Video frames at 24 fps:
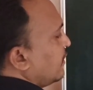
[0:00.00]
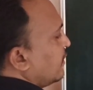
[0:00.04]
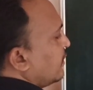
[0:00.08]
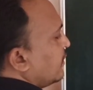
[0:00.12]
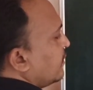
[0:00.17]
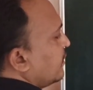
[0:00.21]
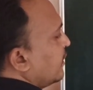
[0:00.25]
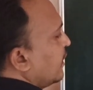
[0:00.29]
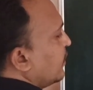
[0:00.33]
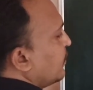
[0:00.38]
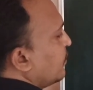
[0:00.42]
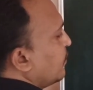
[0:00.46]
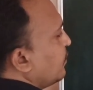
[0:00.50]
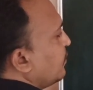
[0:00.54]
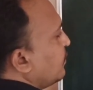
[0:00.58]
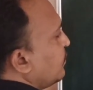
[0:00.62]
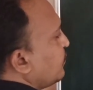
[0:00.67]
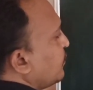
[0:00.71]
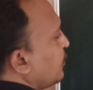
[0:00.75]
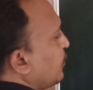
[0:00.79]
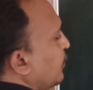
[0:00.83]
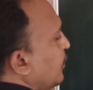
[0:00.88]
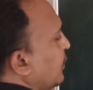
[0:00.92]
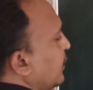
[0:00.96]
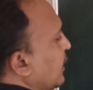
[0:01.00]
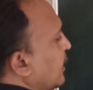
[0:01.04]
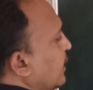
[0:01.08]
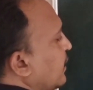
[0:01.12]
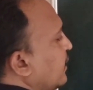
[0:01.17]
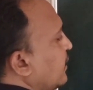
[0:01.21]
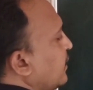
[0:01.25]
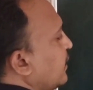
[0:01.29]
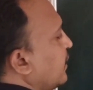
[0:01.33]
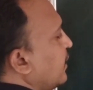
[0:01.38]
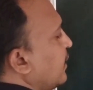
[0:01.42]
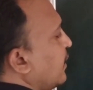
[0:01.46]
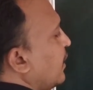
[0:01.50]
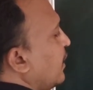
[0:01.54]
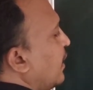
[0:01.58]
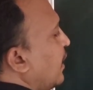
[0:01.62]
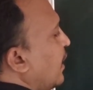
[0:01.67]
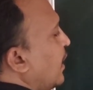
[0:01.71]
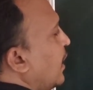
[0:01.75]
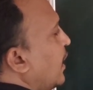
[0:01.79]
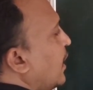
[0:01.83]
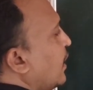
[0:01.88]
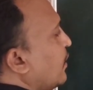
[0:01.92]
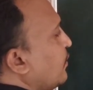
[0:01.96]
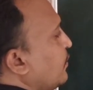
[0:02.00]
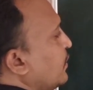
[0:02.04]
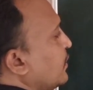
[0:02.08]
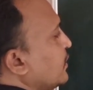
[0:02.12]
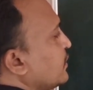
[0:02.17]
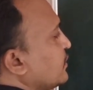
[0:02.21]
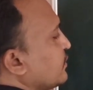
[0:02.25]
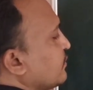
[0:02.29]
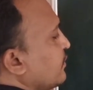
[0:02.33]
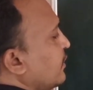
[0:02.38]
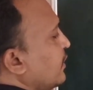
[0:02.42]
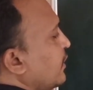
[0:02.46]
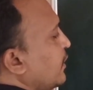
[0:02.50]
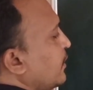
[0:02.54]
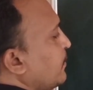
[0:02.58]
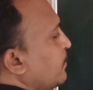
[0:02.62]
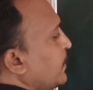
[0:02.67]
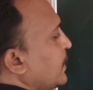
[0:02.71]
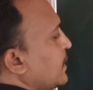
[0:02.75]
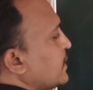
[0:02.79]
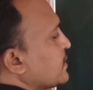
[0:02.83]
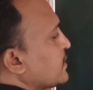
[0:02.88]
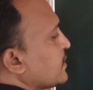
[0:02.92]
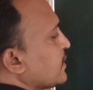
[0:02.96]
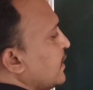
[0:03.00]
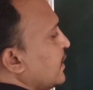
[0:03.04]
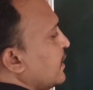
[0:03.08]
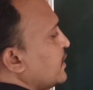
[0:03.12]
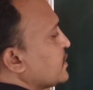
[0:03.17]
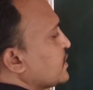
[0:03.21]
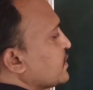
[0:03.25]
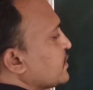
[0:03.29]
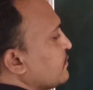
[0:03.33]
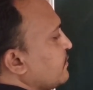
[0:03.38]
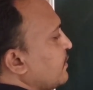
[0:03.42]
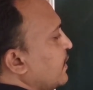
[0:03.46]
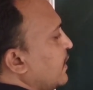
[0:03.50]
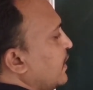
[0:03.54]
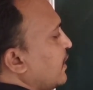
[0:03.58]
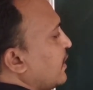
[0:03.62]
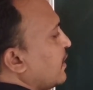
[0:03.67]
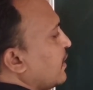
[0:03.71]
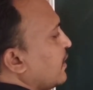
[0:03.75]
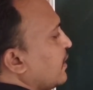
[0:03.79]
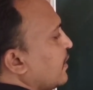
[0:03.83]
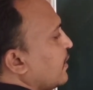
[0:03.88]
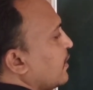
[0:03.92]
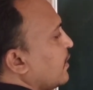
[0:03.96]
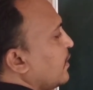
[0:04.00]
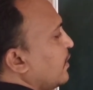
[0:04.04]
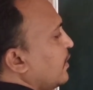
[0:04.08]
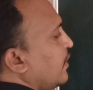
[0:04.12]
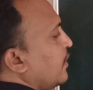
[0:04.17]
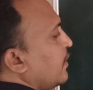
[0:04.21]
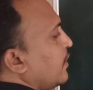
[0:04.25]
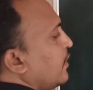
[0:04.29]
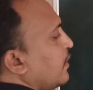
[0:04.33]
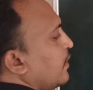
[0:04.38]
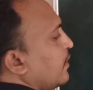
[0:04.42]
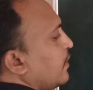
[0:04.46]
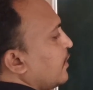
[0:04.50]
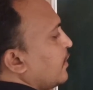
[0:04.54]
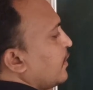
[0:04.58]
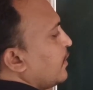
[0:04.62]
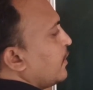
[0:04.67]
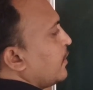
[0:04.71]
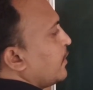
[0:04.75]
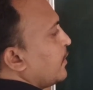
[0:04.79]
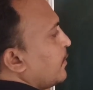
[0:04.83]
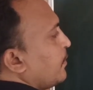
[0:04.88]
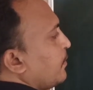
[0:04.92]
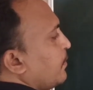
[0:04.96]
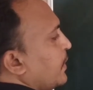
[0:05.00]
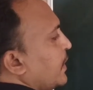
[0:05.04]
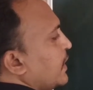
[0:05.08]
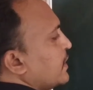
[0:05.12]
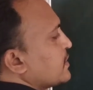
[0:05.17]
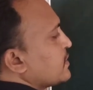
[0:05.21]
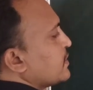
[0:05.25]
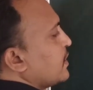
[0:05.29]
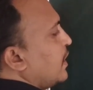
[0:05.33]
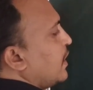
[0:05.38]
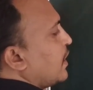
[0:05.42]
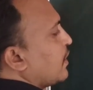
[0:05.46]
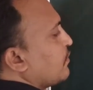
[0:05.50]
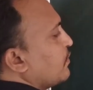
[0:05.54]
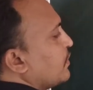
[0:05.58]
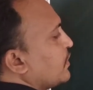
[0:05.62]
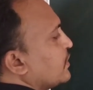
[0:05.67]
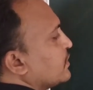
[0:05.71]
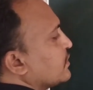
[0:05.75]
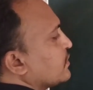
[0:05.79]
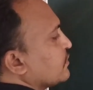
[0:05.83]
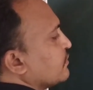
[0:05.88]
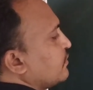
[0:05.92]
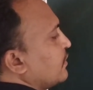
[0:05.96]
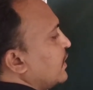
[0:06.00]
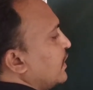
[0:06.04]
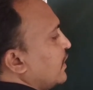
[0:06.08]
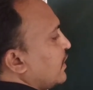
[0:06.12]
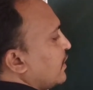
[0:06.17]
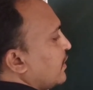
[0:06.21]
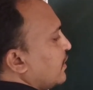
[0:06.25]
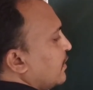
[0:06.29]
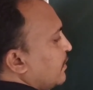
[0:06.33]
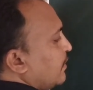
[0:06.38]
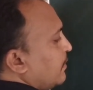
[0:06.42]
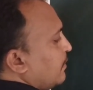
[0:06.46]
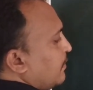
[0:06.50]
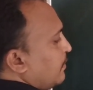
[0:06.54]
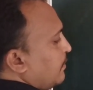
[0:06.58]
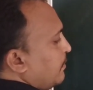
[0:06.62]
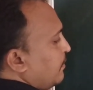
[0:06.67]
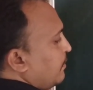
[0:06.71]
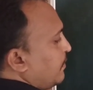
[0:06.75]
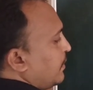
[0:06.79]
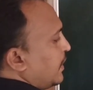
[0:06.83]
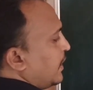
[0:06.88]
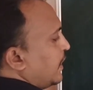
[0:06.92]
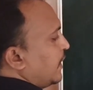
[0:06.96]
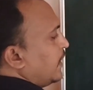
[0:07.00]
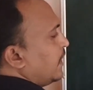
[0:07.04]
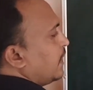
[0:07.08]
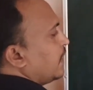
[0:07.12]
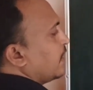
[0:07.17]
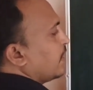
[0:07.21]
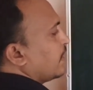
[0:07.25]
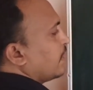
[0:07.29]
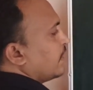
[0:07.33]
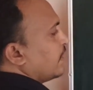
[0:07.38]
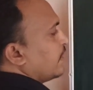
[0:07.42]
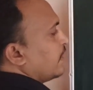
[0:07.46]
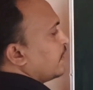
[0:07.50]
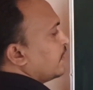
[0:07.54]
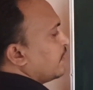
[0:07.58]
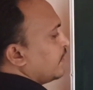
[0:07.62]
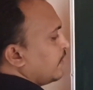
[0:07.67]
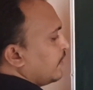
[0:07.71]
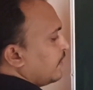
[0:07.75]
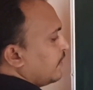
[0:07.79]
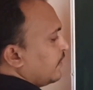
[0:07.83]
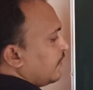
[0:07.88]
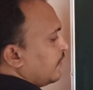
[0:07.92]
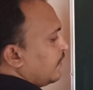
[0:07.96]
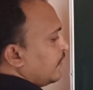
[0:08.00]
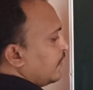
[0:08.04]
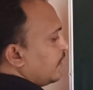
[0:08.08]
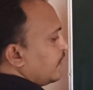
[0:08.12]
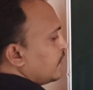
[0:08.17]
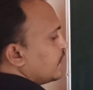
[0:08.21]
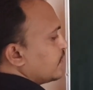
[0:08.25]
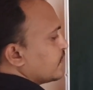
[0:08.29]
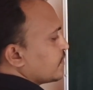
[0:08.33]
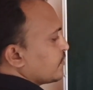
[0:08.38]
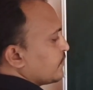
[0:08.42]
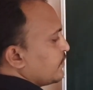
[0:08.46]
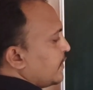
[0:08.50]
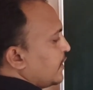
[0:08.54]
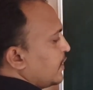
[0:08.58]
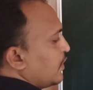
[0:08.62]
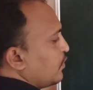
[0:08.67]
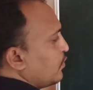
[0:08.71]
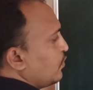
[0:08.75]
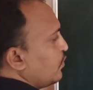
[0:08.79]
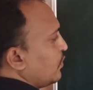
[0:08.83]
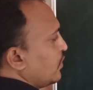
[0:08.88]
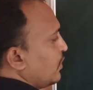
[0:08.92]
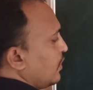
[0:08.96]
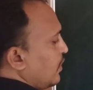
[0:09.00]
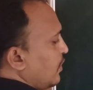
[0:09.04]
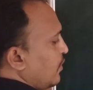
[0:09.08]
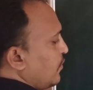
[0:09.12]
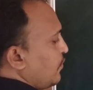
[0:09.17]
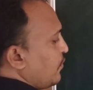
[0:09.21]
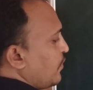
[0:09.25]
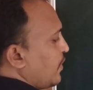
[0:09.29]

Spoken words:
Then we will get here R1 square plus K square plus R1 square by square root of